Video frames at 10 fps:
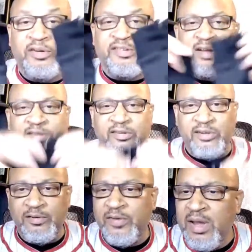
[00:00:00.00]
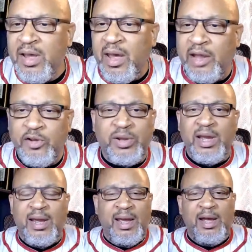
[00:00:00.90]
sensitive and you
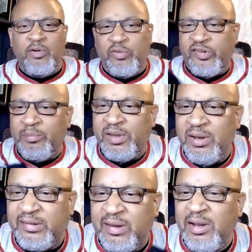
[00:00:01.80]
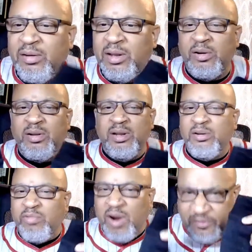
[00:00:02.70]
can't handle something that's a
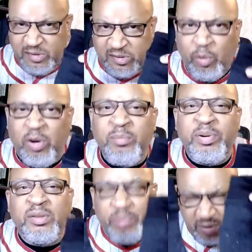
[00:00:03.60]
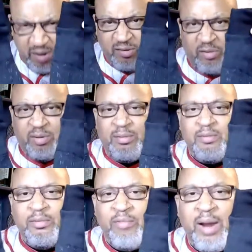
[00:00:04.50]
little rough this morning, put these on,
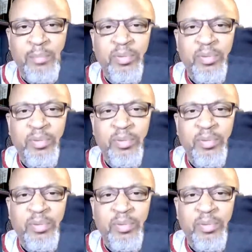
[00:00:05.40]
right?